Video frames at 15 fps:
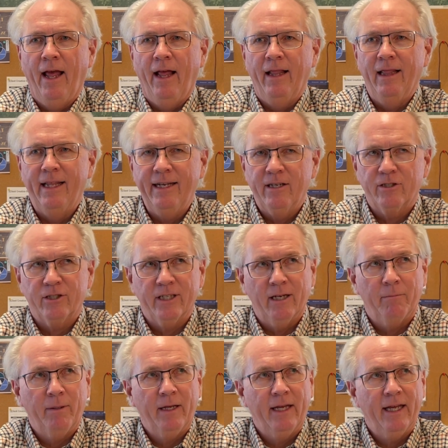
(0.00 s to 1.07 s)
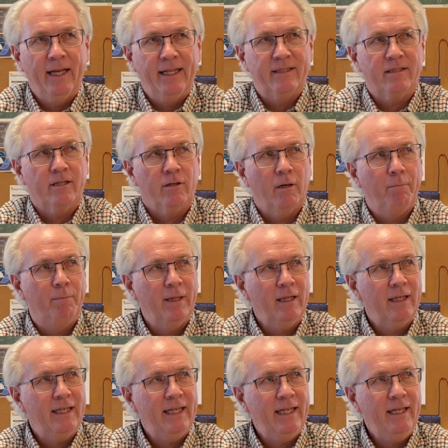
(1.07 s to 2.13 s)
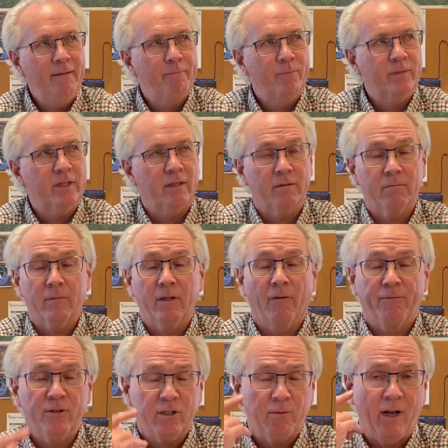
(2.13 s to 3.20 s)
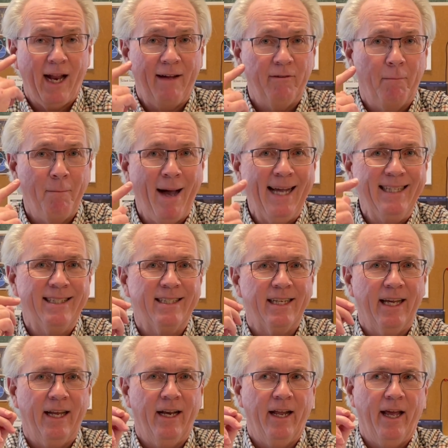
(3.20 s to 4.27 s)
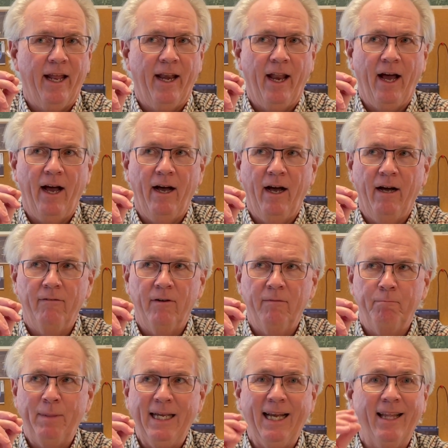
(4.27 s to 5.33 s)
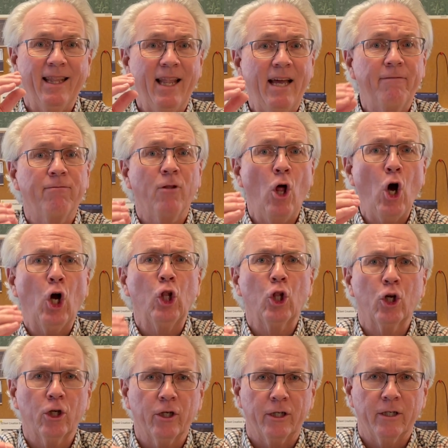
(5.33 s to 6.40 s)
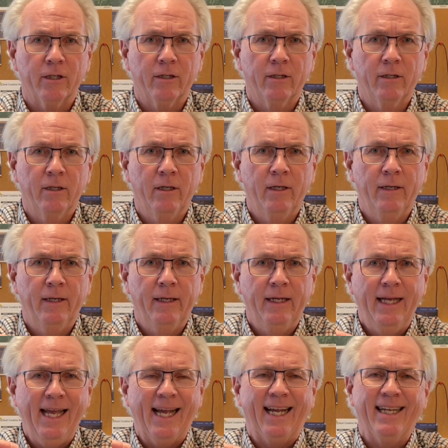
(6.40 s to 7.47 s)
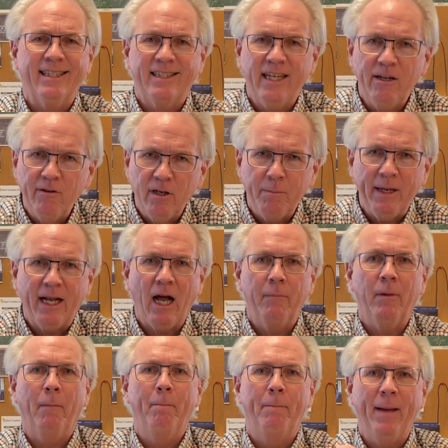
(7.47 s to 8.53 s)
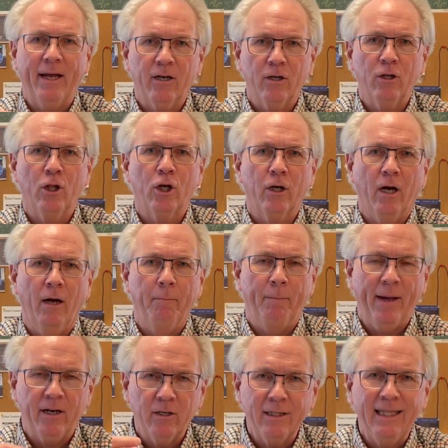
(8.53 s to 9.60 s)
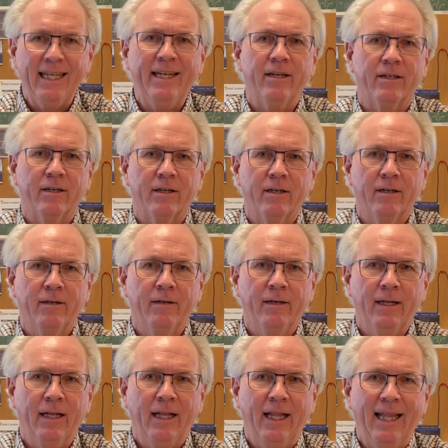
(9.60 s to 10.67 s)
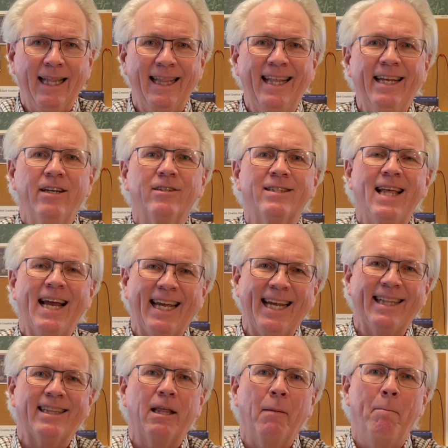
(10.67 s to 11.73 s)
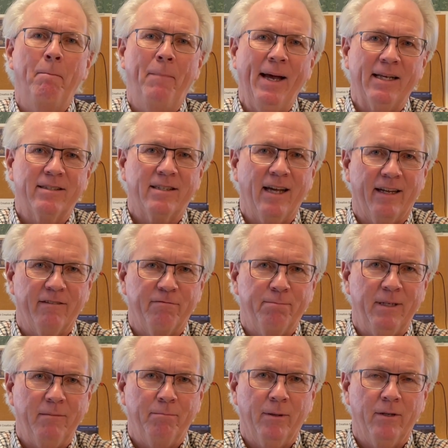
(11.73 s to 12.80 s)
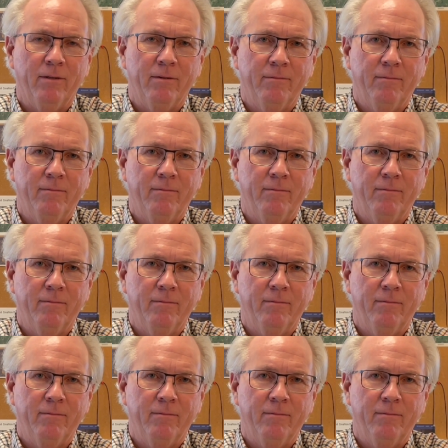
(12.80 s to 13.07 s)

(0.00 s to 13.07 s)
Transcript: Leadership, it's their ability to, first of all, have a mindset of being a lifelong learner and continue to become a better leader. Leaders that get the best out of people.